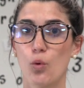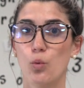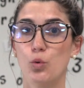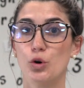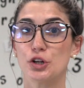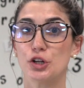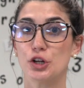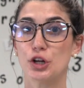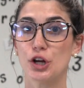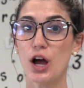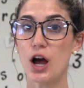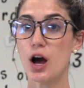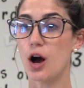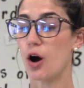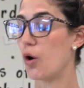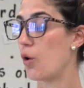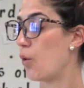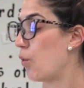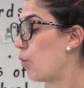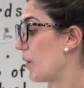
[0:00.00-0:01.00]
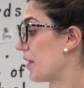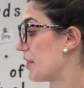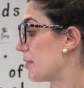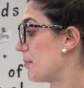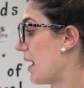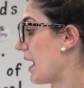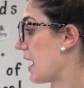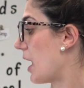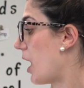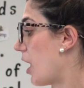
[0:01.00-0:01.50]
would go with
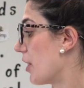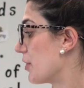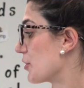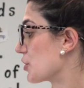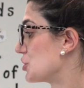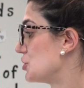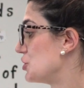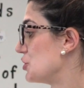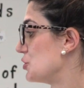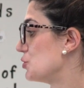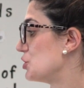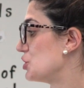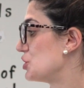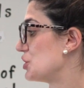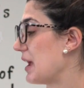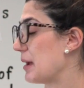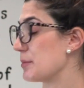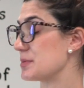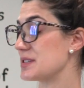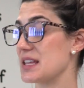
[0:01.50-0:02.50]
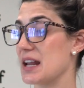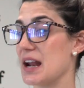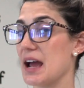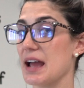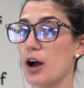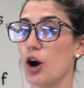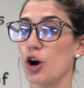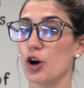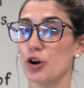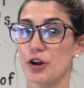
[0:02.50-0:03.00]
my other two shapes that
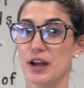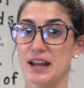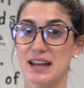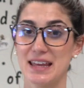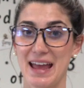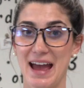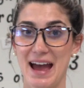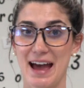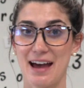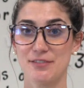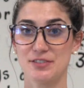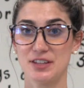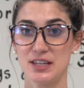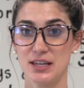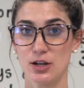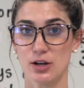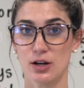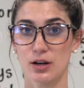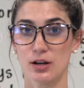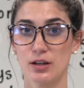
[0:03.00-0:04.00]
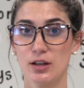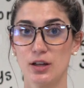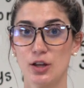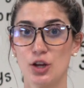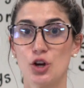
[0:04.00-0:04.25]
I already have here?